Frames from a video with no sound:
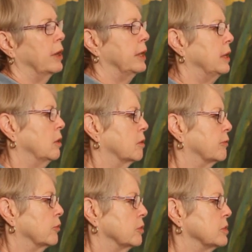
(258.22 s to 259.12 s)
here
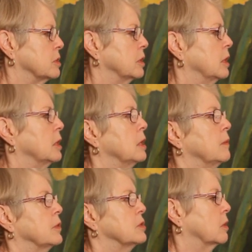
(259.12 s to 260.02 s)
first.
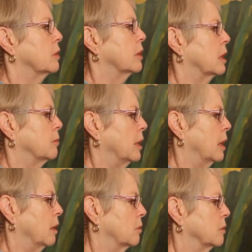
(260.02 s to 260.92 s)
So I'm going to come
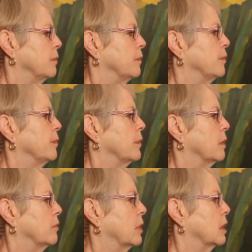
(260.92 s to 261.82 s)
down,
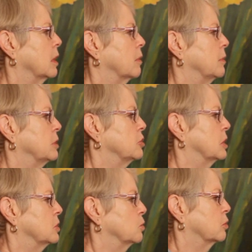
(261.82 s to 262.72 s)
if I can get my
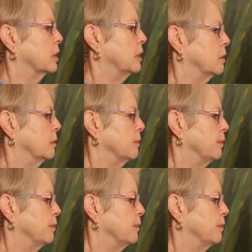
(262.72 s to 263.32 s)
chalk to work here.